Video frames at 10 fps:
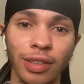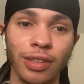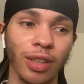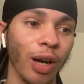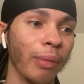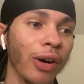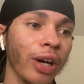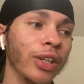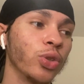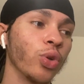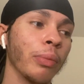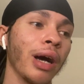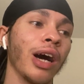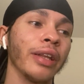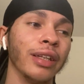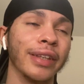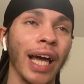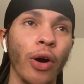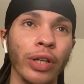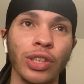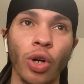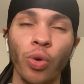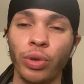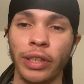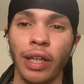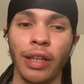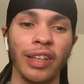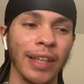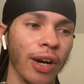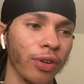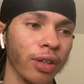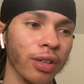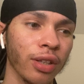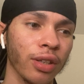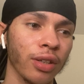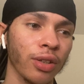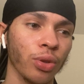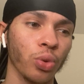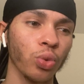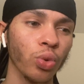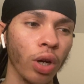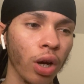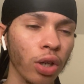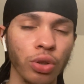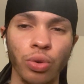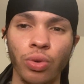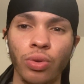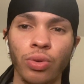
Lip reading: to come out and talk about how they doubt his coaching and they doubt, who are you?